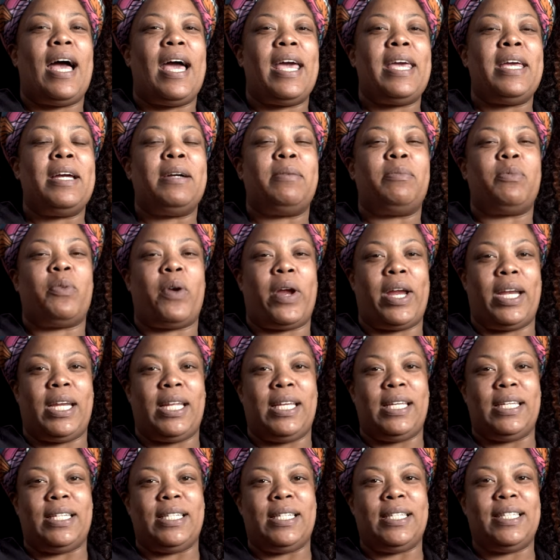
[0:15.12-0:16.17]
I am
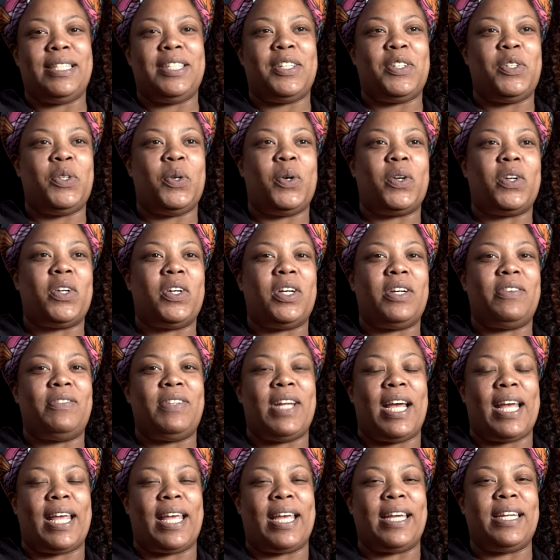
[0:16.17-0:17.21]
Rainier, the daughter of
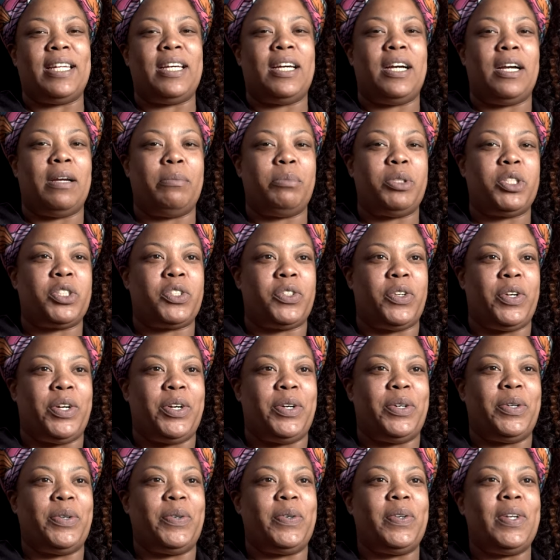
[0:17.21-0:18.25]
Diana
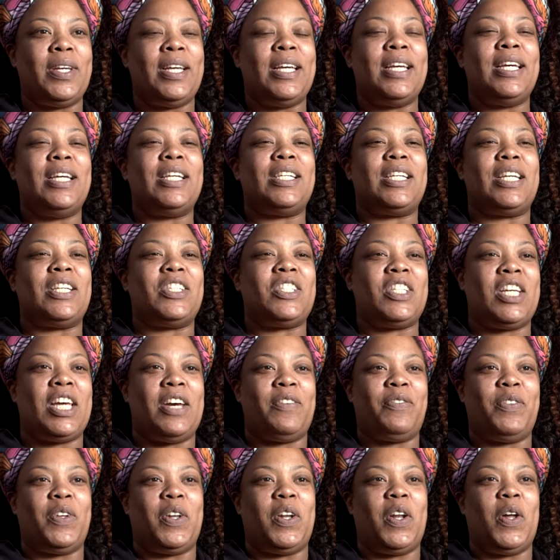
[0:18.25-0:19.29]
Armstrong, and she
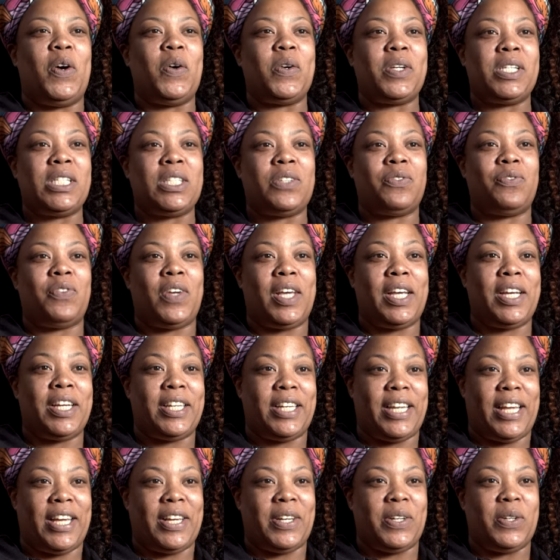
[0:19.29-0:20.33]
has the longest
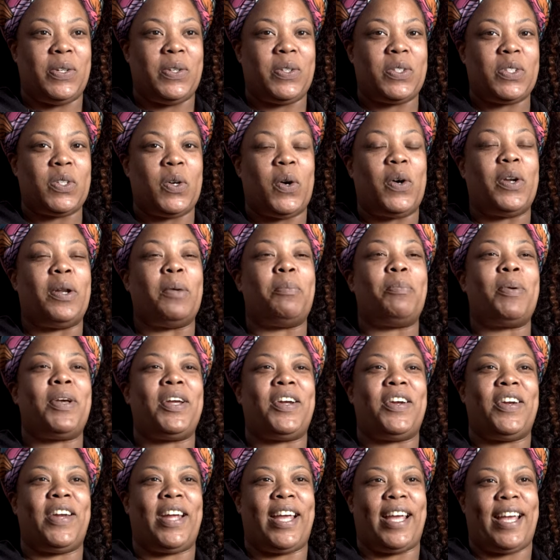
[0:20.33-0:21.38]
fingernails on a
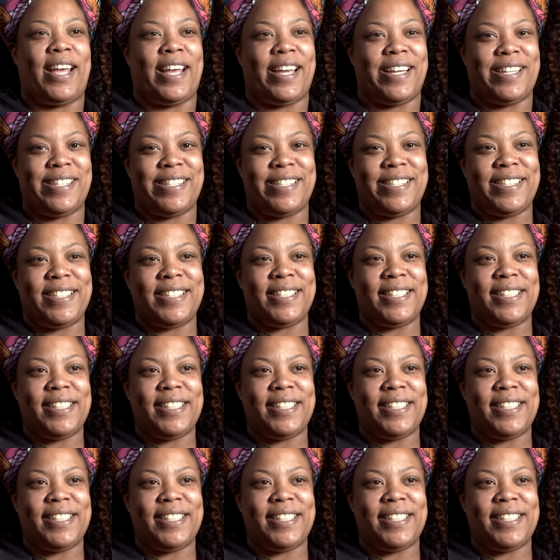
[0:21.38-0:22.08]
pair of hands.